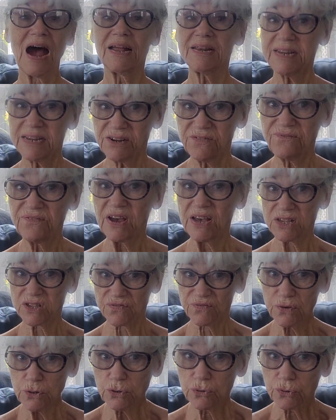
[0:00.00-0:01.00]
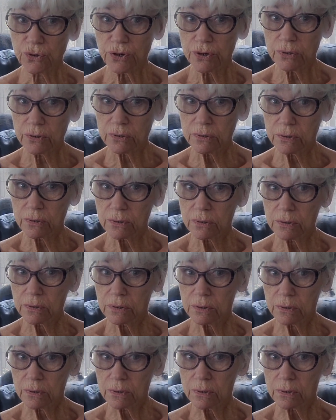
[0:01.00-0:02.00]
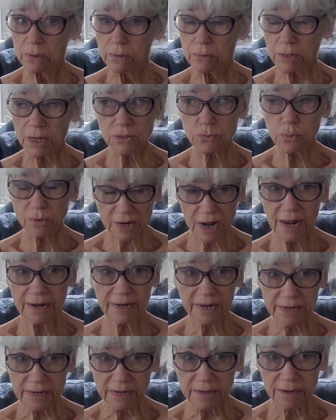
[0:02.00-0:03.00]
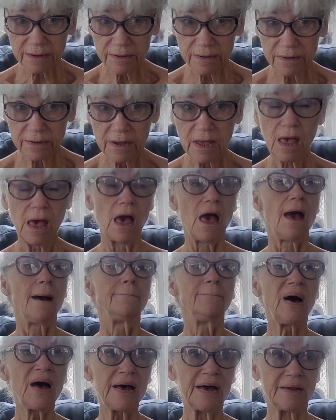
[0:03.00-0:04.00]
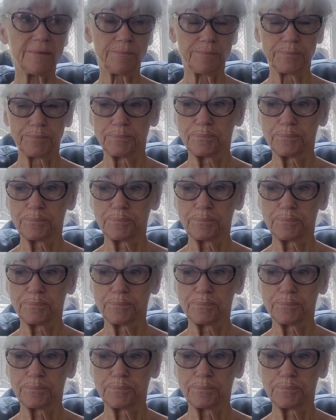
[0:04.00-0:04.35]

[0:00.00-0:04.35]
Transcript: I need fast food. That's what I need. But